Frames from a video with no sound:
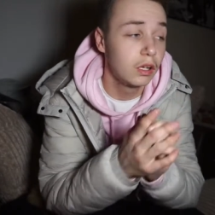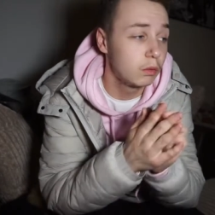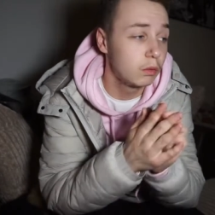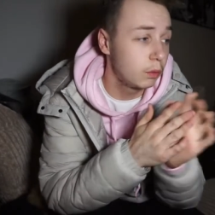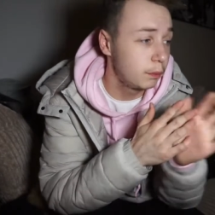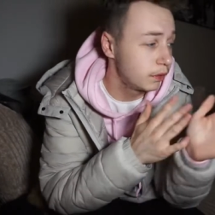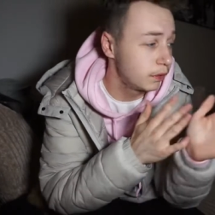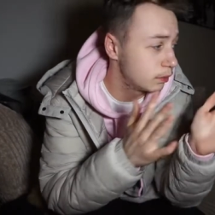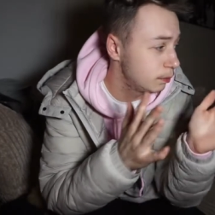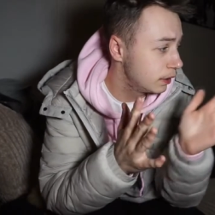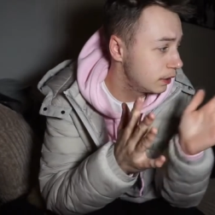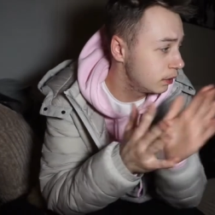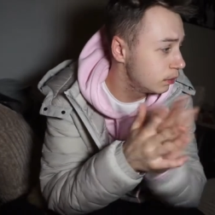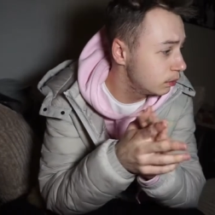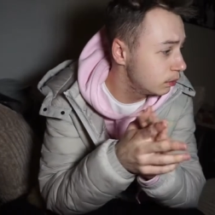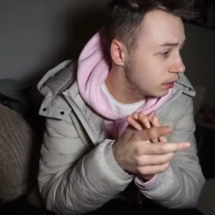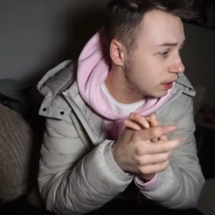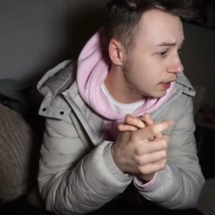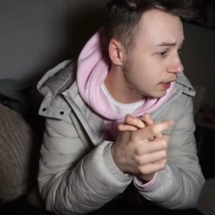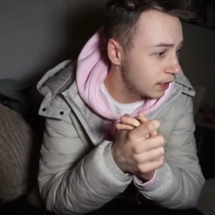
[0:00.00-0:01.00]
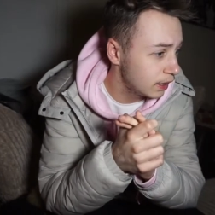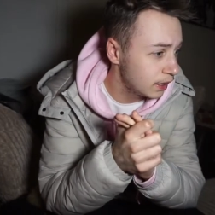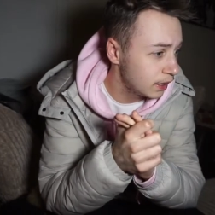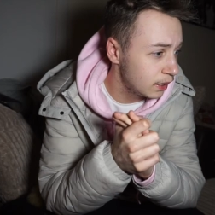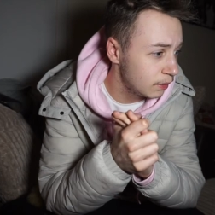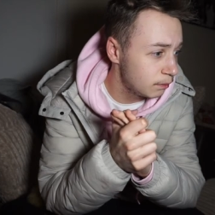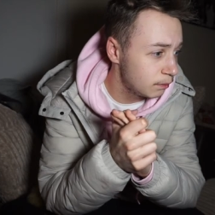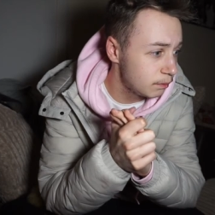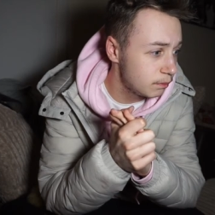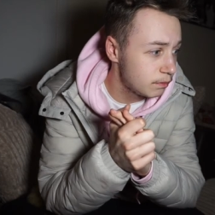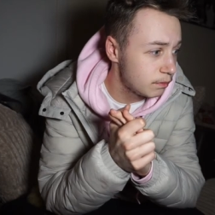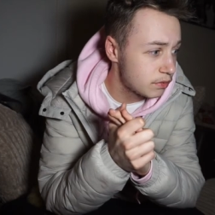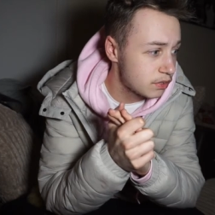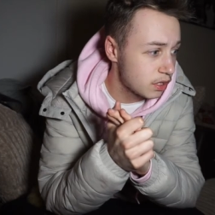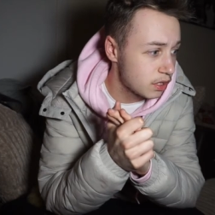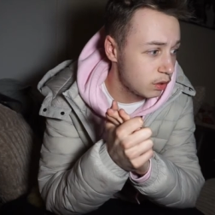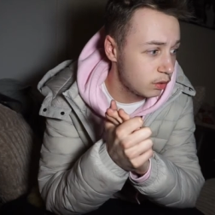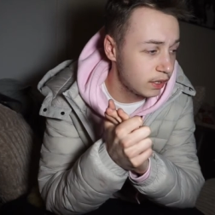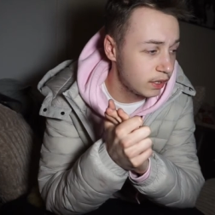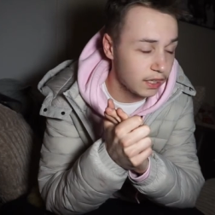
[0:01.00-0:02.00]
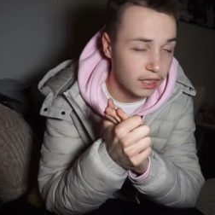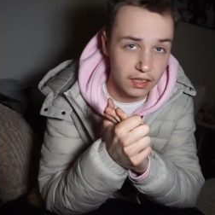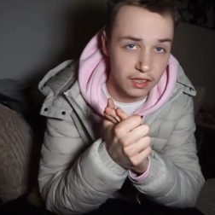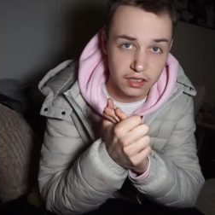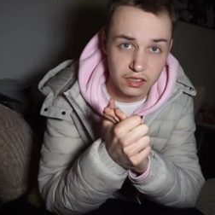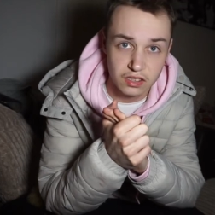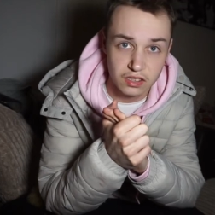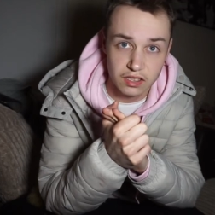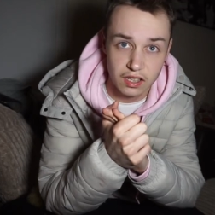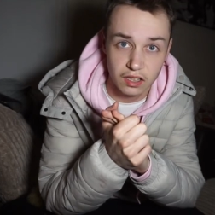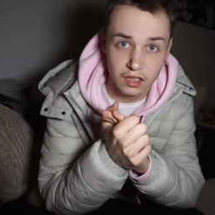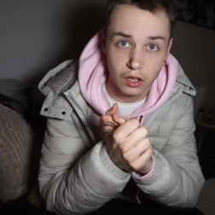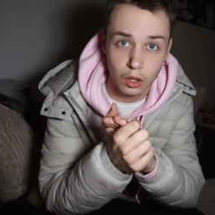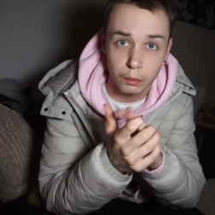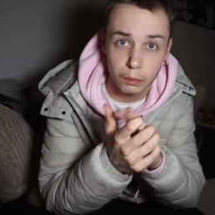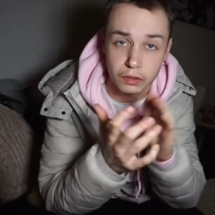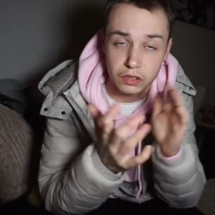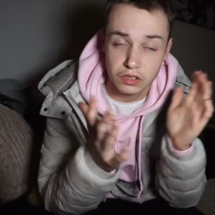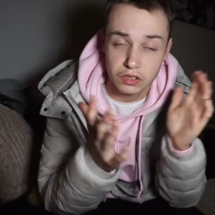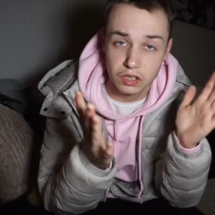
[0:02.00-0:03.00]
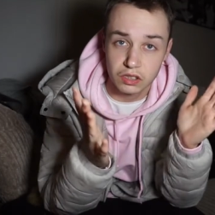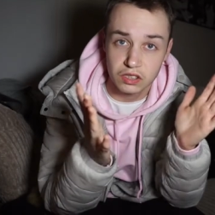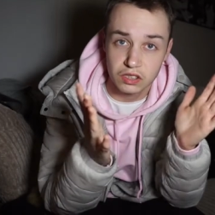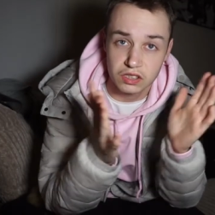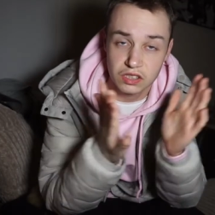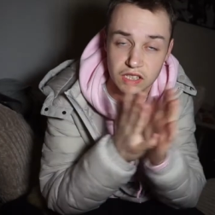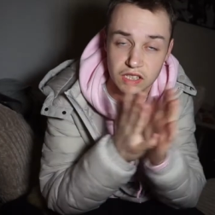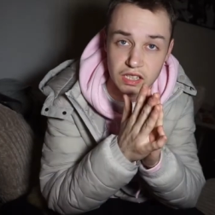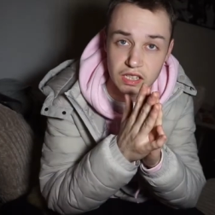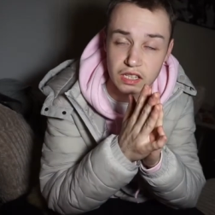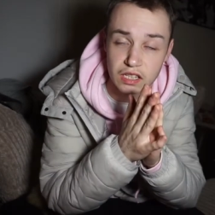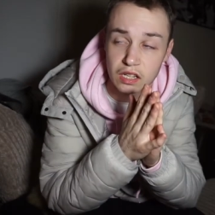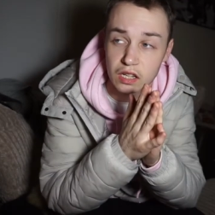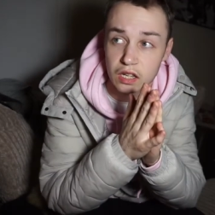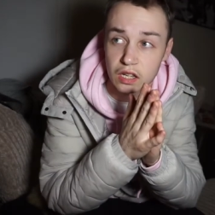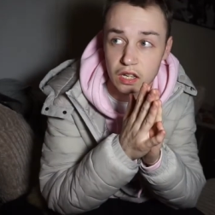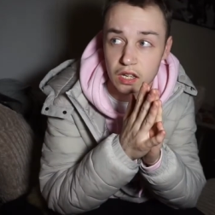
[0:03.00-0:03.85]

What we could be doing. Um, so yeah, as I said, I hope you've got to see